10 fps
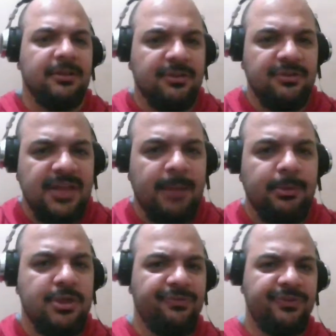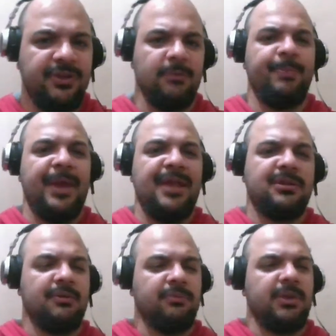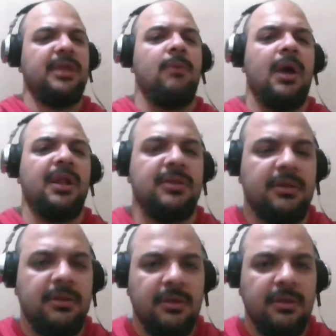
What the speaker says: to establish a feel based on what he wanted.